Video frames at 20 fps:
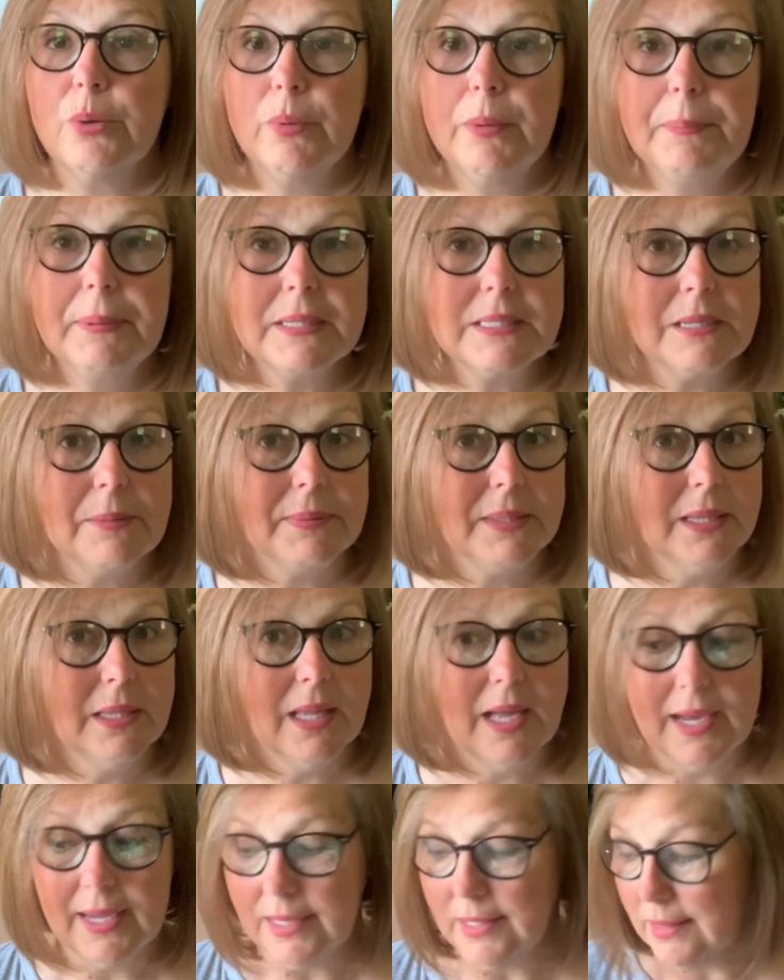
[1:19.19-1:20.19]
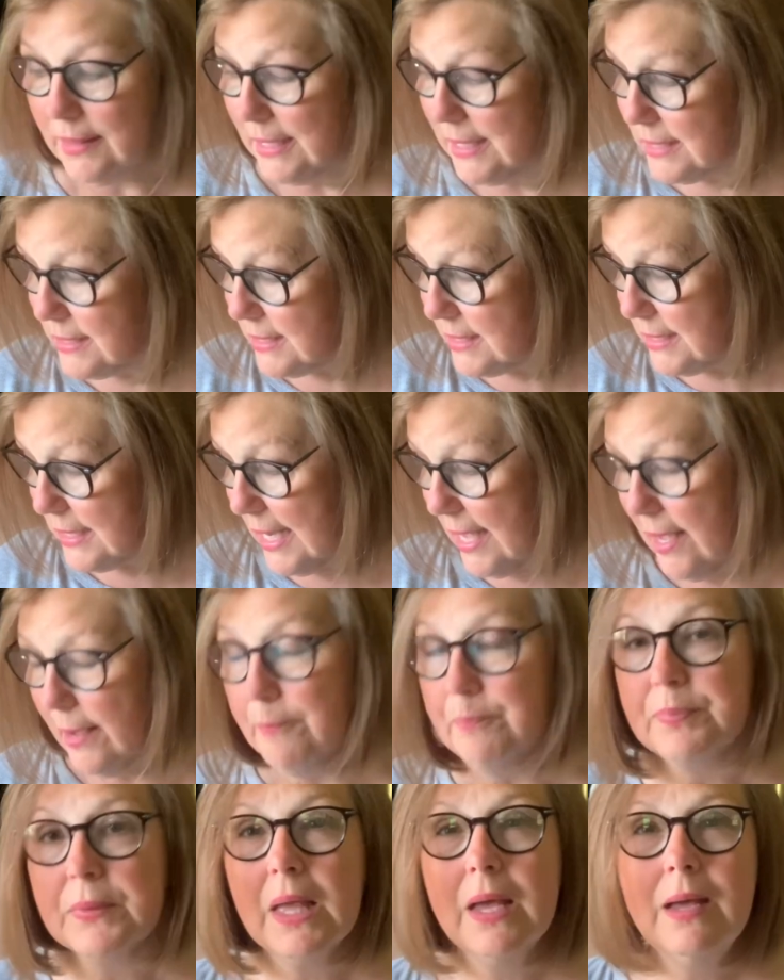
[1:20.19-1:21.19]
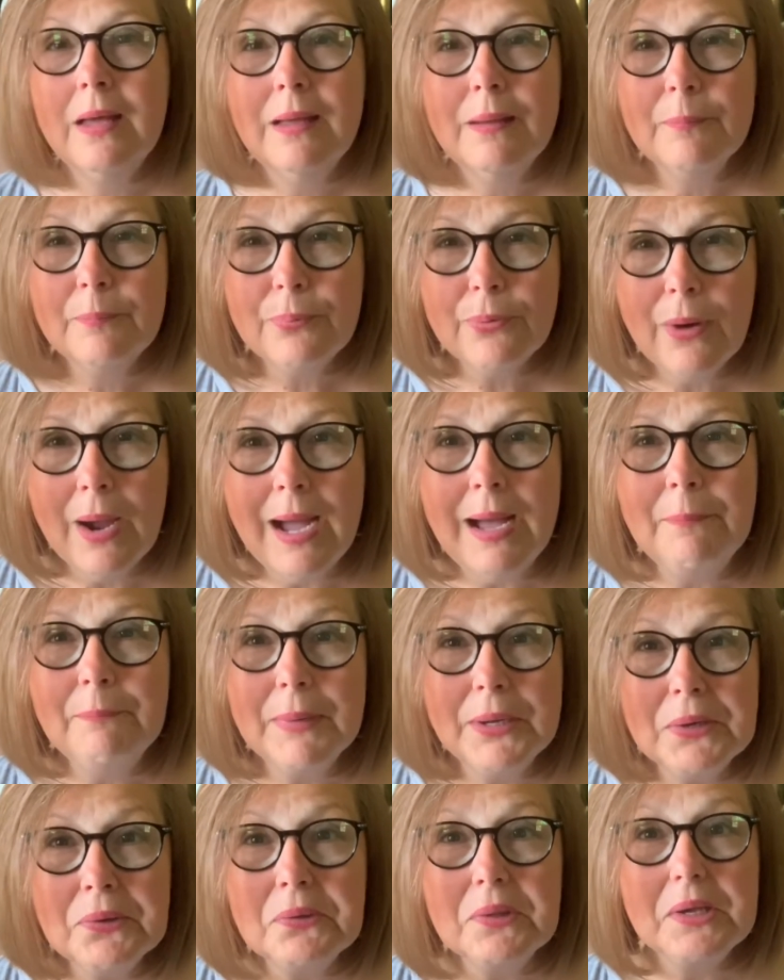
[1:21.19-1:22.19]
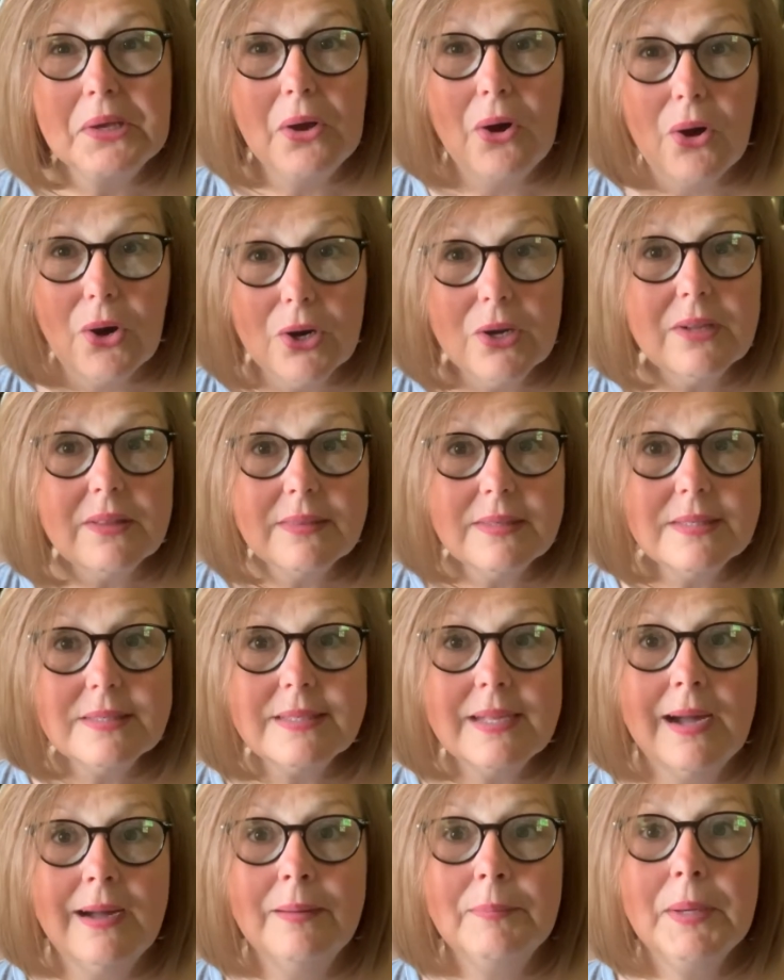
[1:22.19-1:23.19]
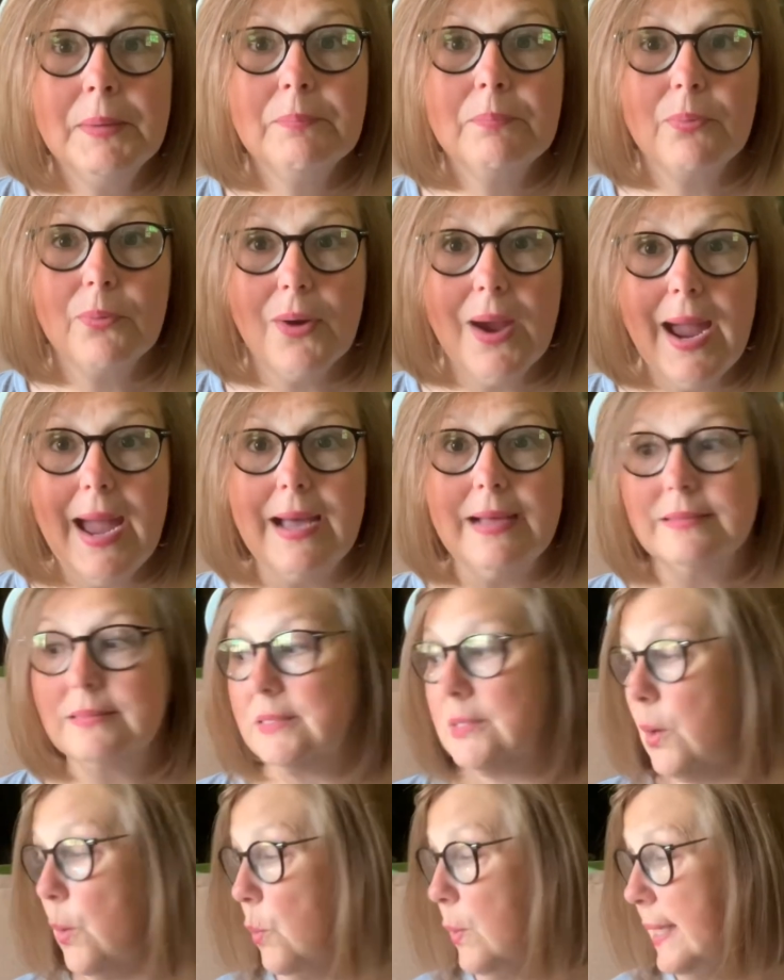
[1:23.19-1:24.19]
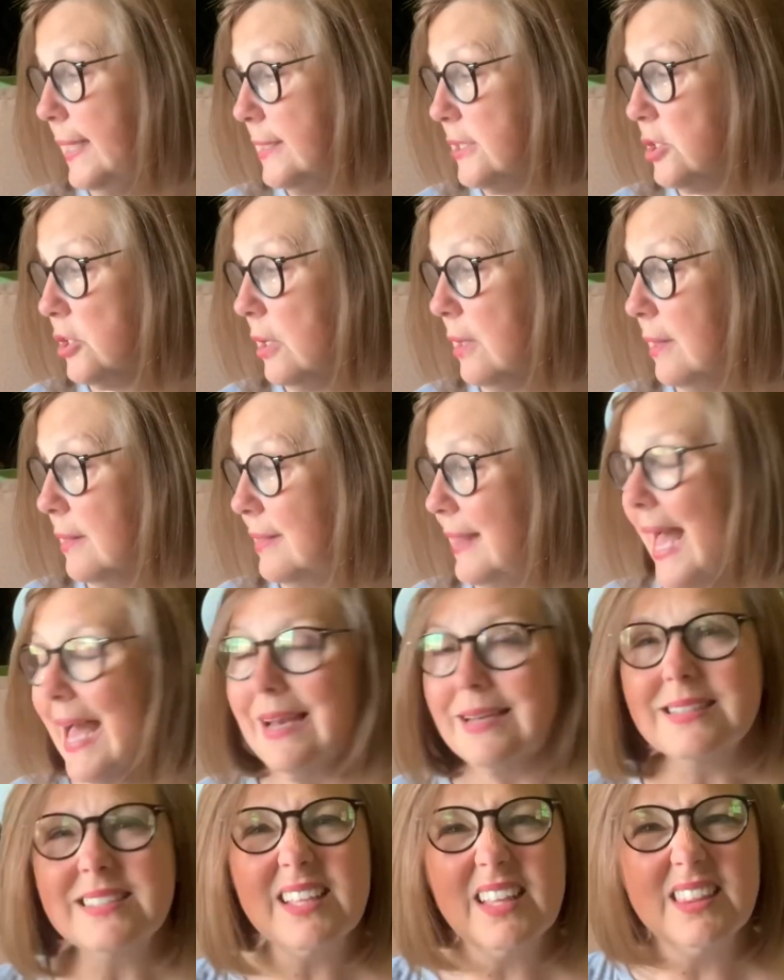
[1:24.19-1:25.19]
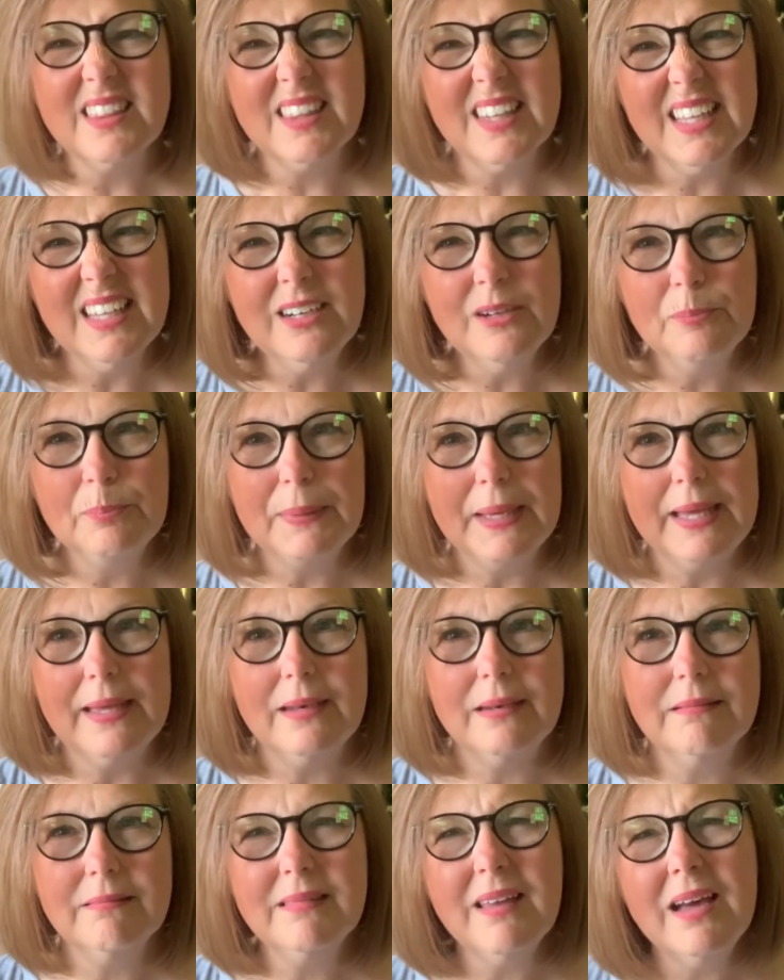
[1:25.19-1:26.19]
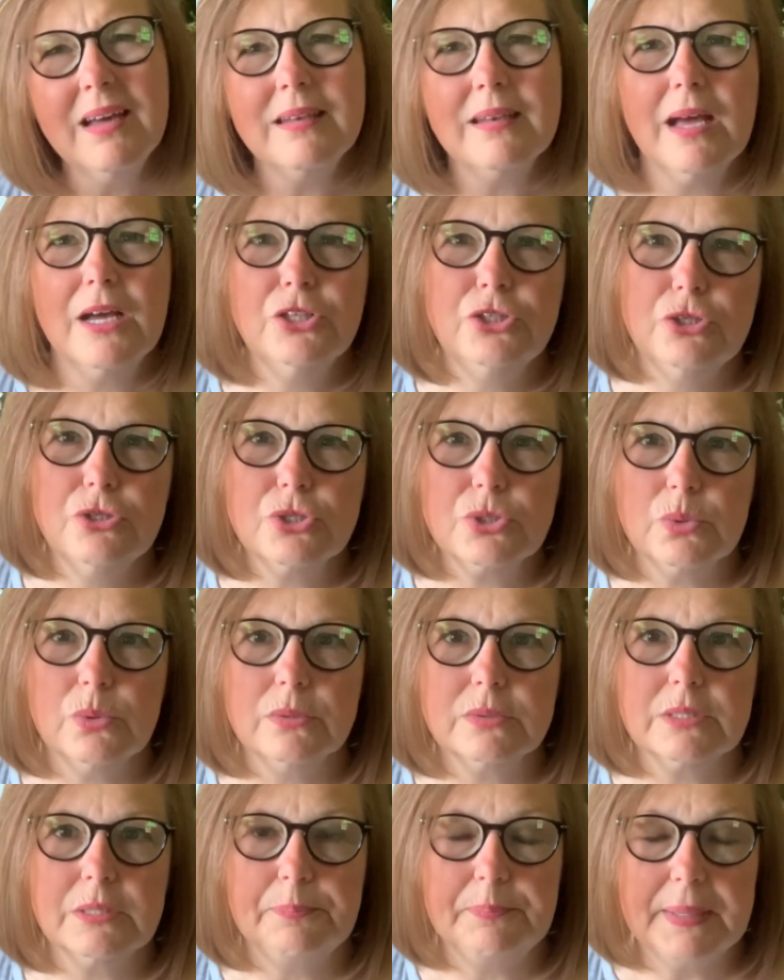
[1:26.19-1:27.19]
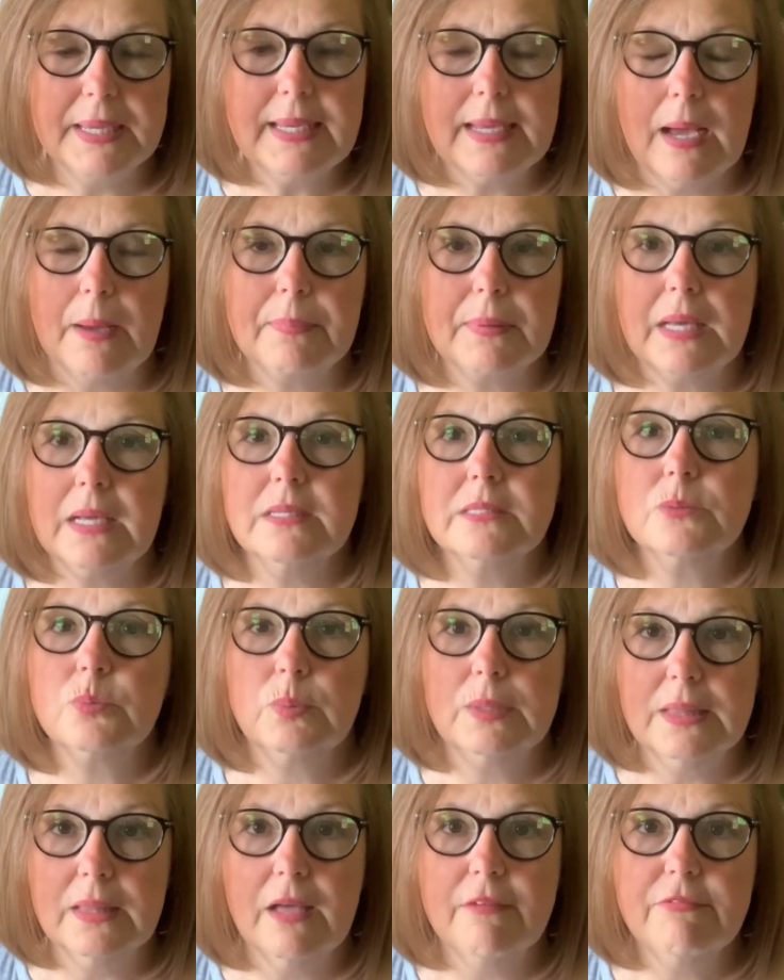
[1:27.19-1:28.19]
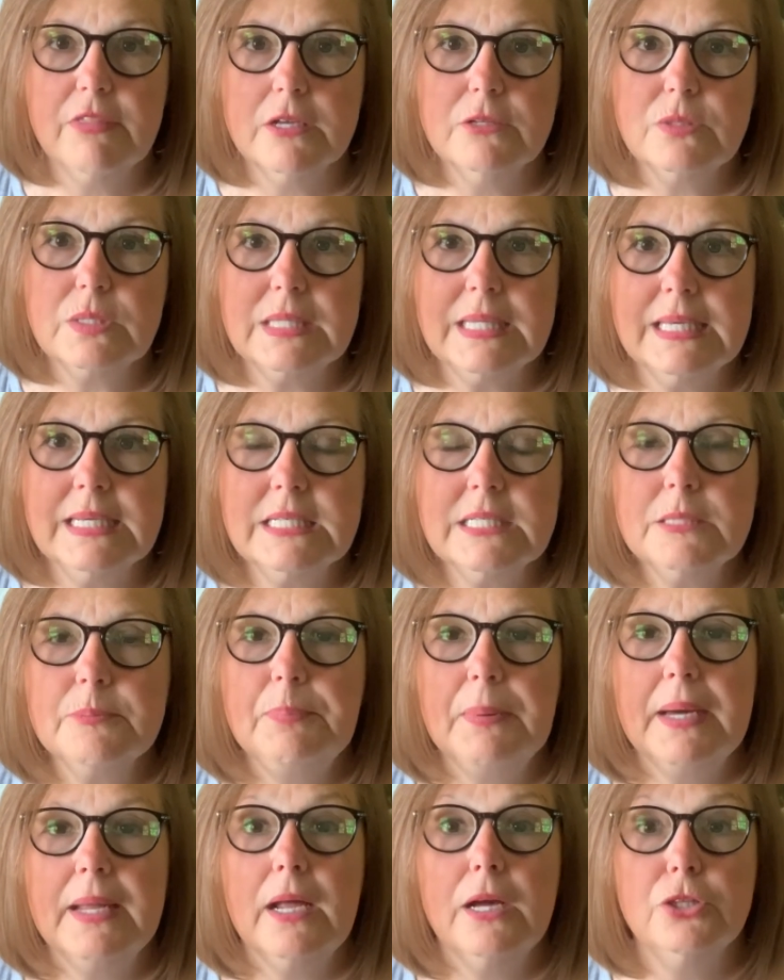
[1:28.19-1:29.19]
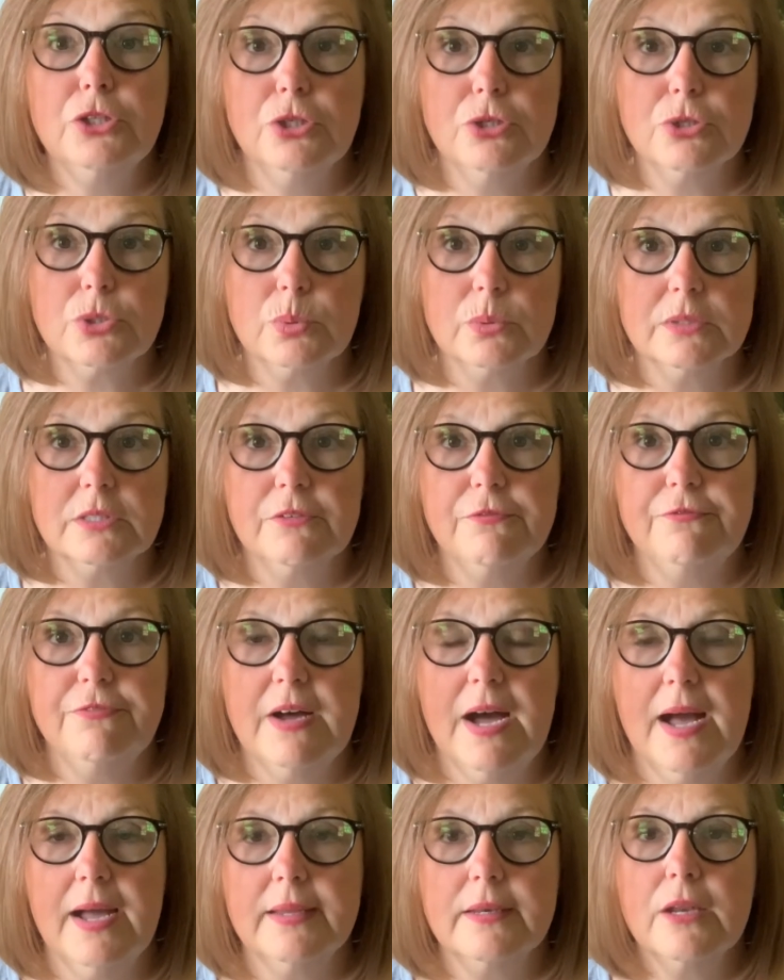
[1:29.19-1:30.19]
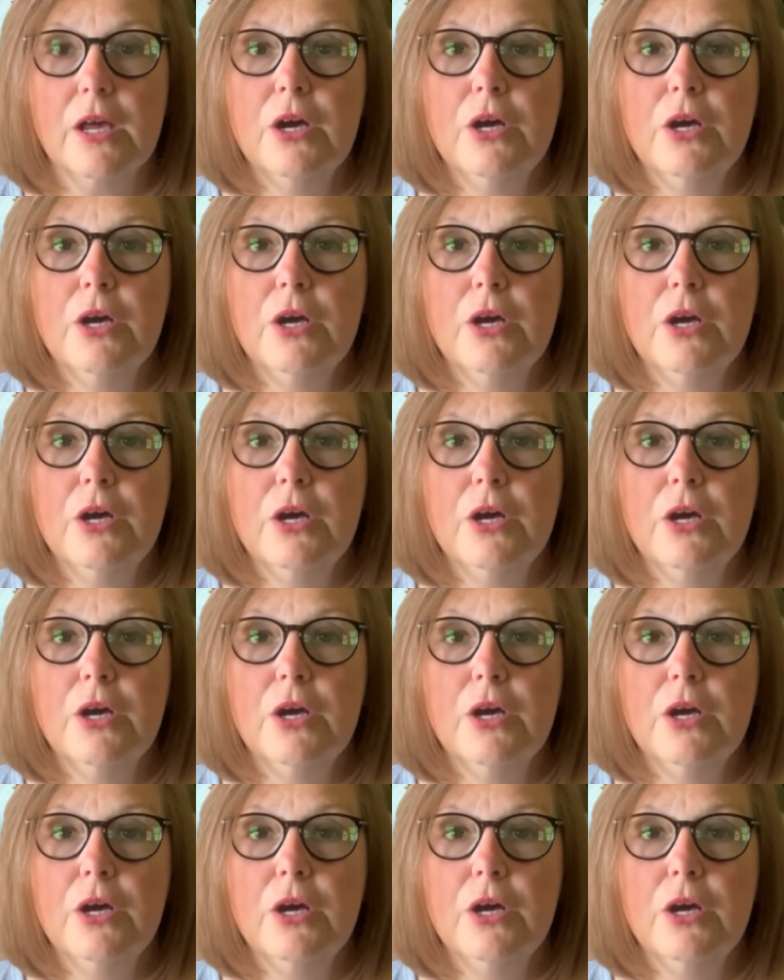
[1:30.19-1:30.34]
We picked up a lot of things today, primarily art this time in brass, which that is a little bit not unusual to pick up because we love those things, but unusual to find.